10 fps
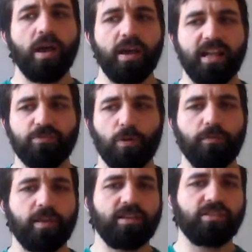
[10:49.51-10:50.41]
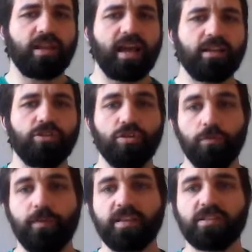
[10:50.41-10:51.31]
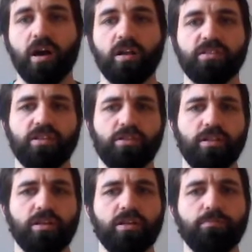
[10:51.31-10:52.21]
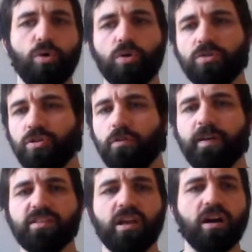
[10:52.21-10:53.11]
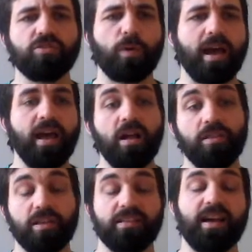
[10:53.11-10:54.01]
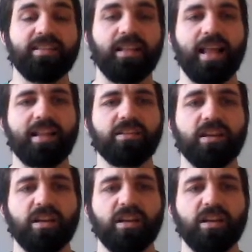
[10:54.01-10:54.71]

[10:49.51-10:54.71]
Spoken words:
It's one of these dual-faced cards, the modal dual-faced cards, where the other side's a land.